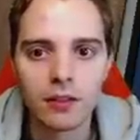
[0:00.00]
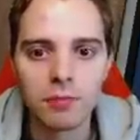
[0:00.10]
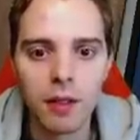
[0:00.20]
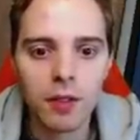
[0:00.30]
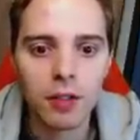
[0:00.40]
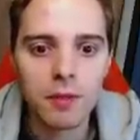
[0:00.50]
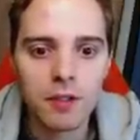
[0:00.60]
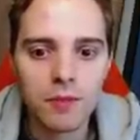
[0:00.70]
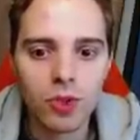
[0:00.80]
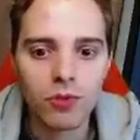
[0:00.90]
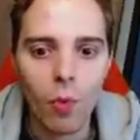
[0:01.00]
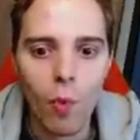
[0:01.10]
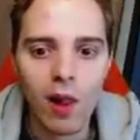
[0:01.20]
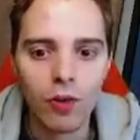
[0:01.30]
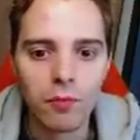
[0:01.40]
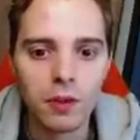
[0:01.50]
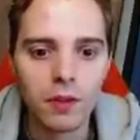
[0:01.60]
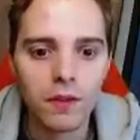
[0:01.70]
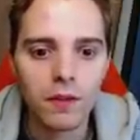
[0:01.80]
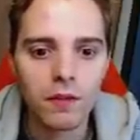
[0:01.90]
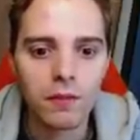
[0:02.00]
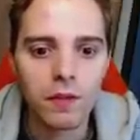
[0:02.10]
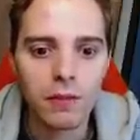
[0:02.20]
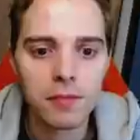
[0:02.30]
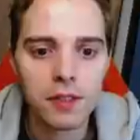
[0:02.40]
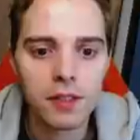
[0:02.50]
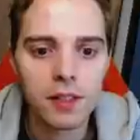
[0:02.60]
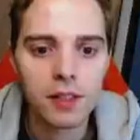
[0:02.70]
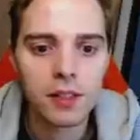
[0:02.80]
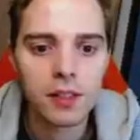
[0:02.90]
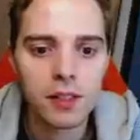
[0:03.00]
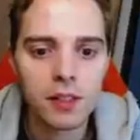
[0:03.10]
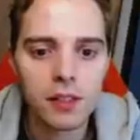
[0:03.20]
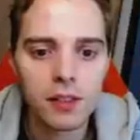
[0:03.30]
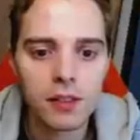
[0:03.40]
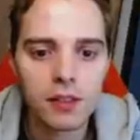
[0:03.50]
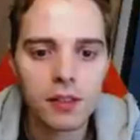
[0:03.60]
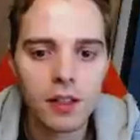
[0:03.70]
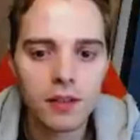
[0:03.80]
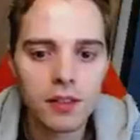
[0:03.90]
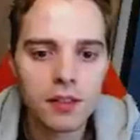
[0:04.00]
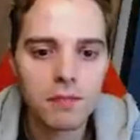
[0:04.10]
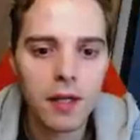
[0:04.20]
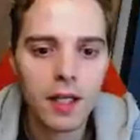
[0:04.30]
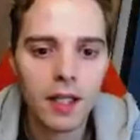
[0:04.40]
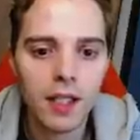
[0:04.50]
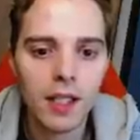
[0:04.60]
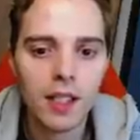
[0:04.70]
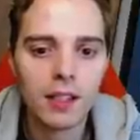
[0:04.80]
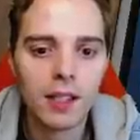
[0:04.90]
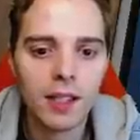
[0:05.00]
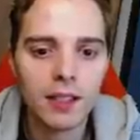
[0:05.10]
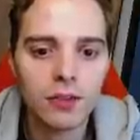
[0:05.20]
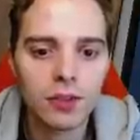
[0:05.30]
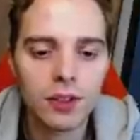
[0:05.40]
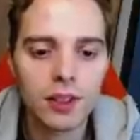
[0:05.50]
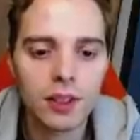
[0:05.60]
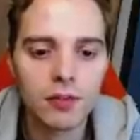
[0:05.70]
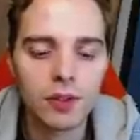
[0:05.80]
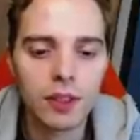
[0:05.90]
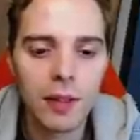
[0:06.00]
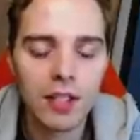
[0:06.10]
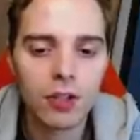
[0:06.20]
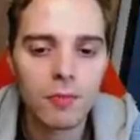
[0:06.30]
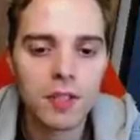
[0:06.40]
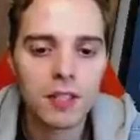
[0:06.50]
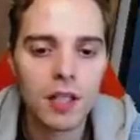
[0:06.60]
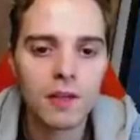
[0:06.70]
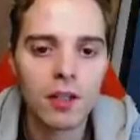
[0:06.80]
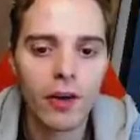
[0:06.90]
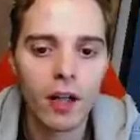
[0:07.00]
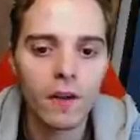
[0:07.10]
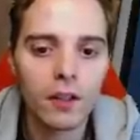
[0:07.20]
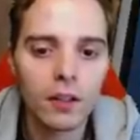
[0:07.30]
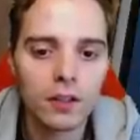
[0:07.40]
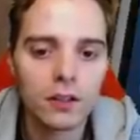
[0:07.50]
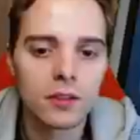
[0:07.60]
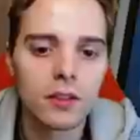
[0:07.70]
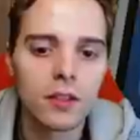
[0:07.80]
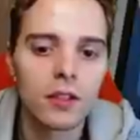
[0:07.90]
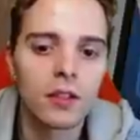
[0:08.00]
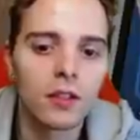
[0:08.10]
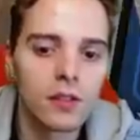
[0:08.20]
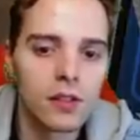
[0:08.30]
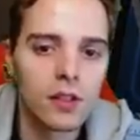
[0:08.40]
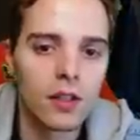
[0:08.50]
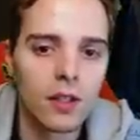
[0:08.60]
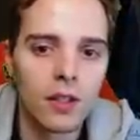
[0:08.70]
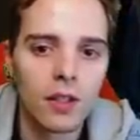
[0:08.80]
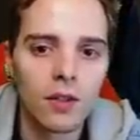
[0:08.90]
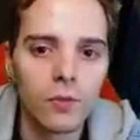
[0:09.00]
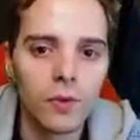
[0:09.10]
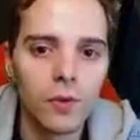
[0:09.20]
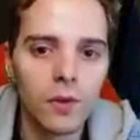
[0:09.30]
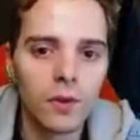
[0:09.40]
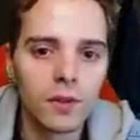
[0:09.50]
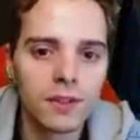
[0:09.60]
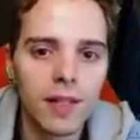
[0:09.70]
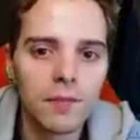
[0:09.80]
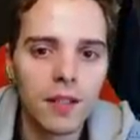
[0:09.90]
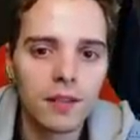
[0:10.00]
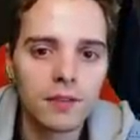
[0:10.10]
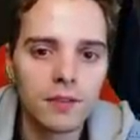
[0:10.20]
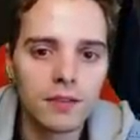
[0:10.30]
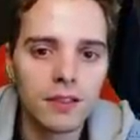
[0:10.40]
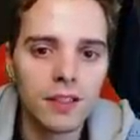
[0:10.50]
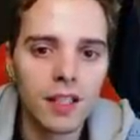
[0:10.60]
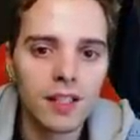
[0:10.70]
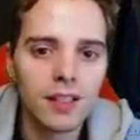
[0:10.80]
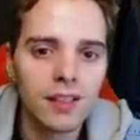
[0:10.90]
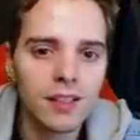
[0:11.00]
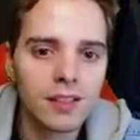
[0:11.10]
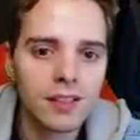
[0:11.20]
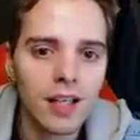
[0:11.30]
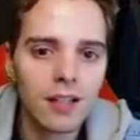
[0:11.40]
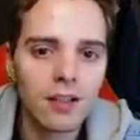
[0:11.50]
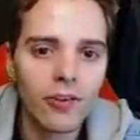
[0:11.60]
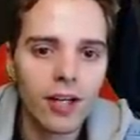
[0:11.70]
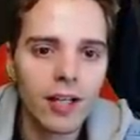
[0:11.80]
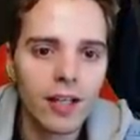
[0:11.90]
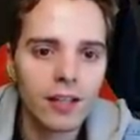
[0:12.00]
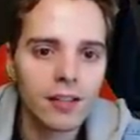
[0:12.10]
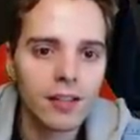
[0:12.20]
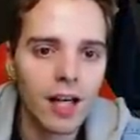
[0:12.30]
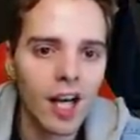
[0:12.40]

Probably gonna be some sort of a welder build, if I'm not mistaken. this is a bad hand to start off with. I'm actually gonna be saving our Eldegoss. We will slap down the Dene. Is that a great idea?